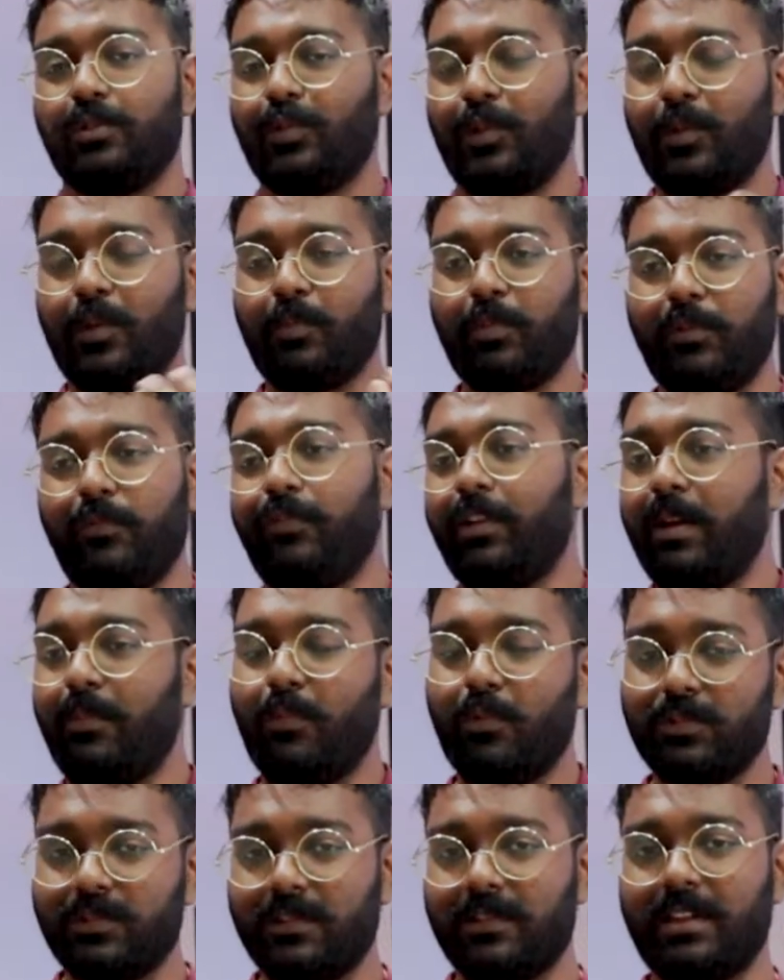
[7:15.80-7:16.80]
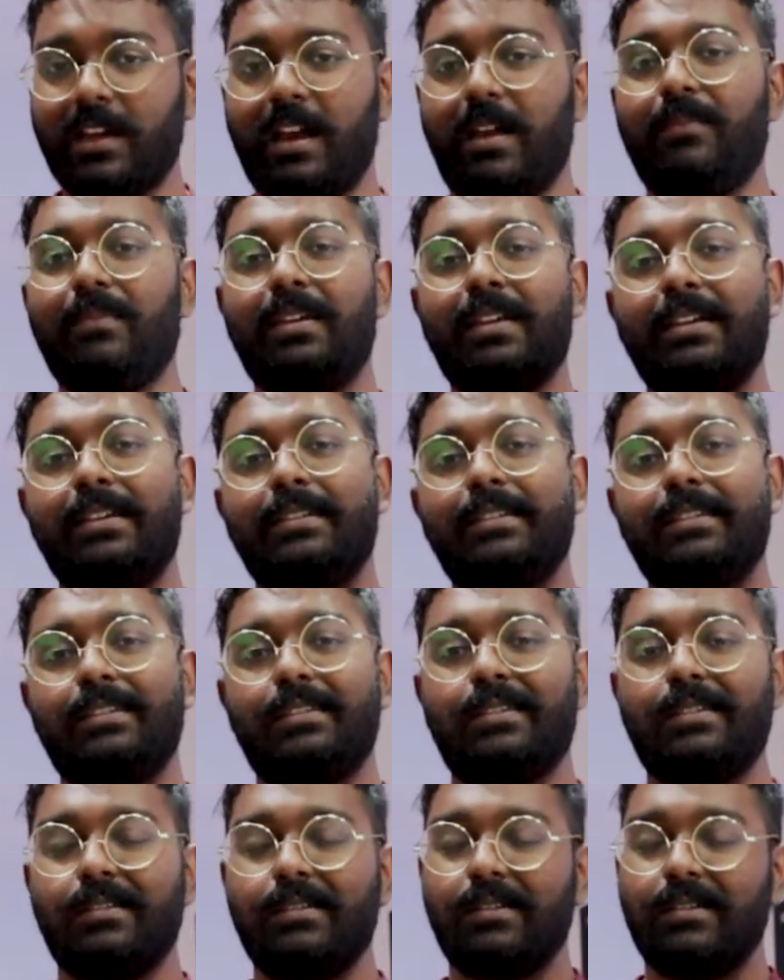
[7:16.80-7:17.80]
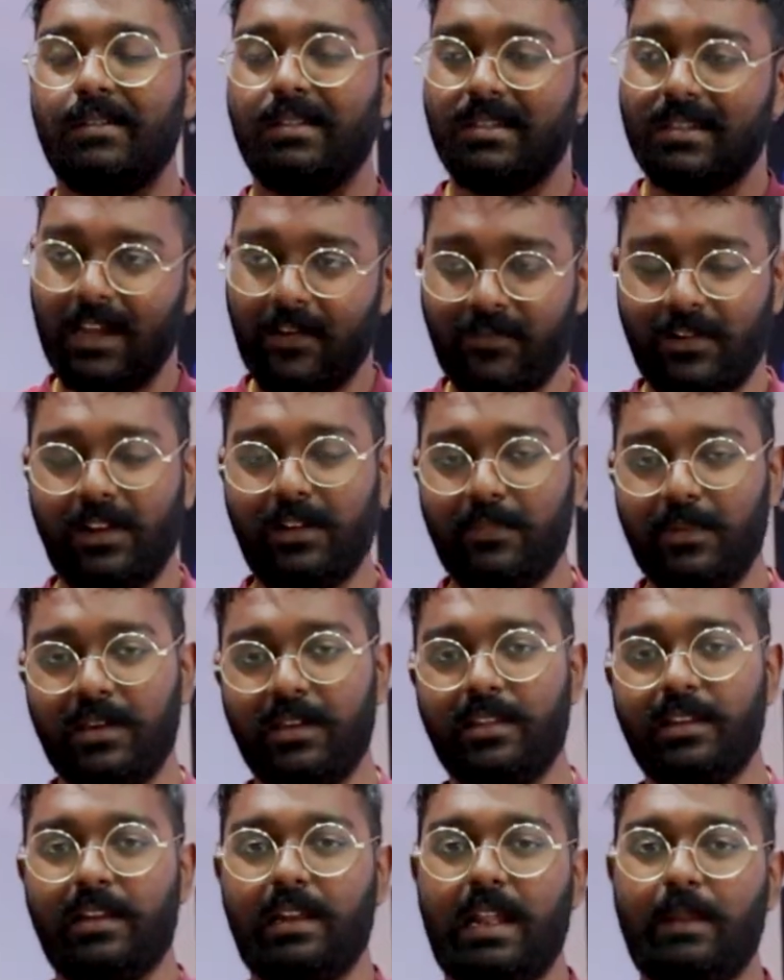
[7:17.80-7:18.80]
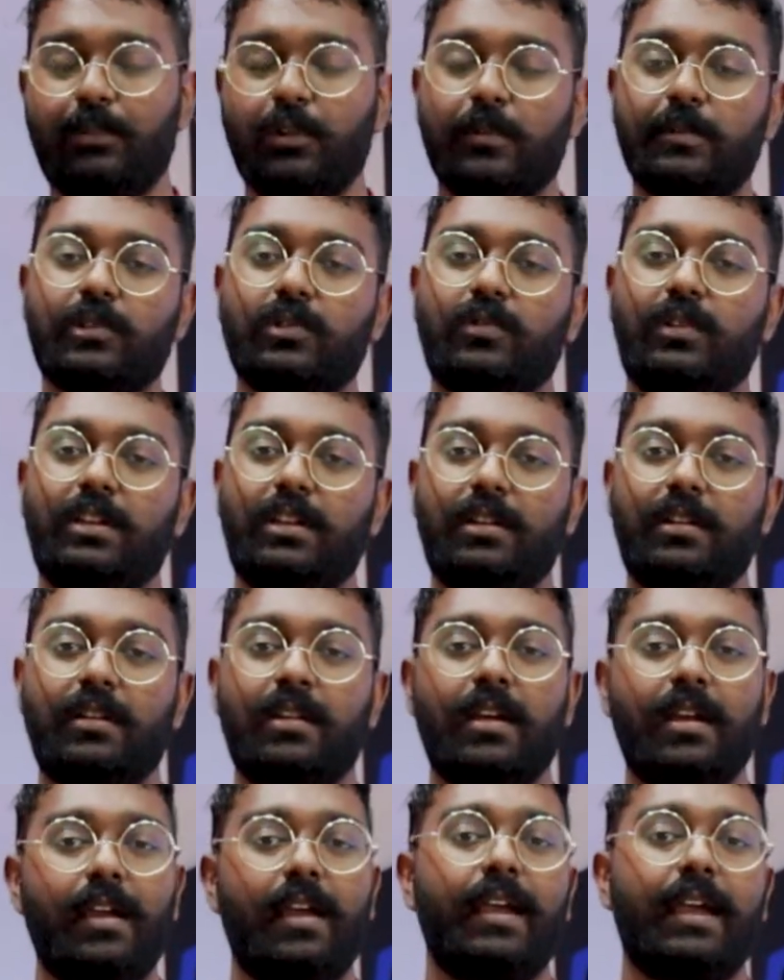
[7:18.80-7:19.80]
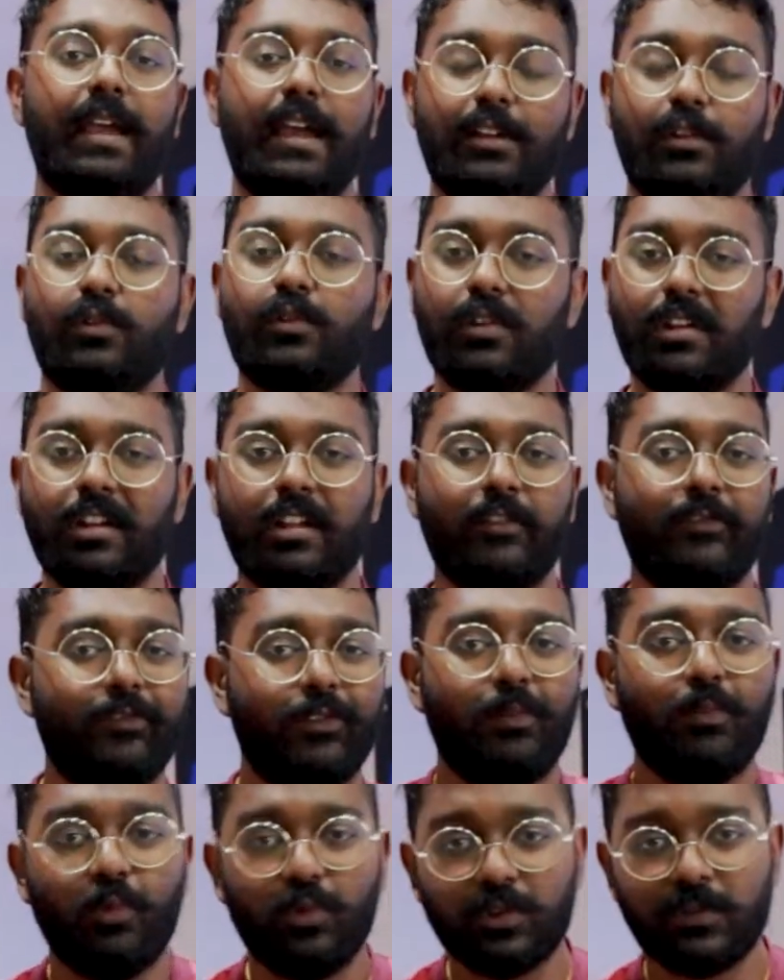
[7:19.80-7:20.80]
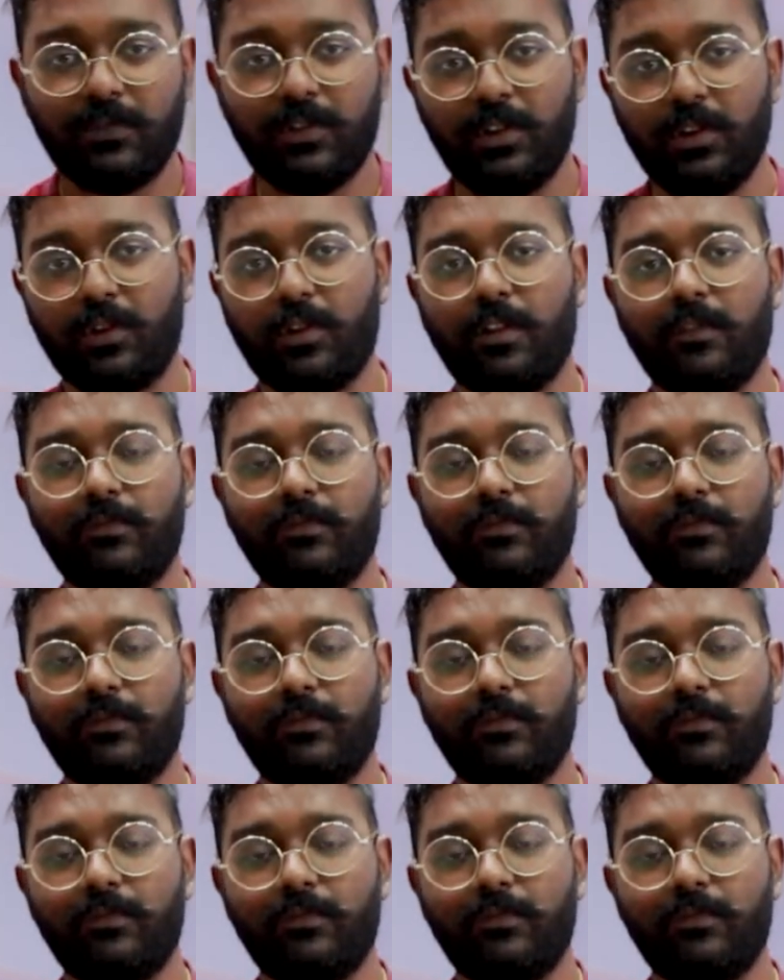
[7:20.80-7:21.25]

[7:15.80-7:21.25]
21.5 most of the time is definitely bigger than a laptop screen and good enough for most video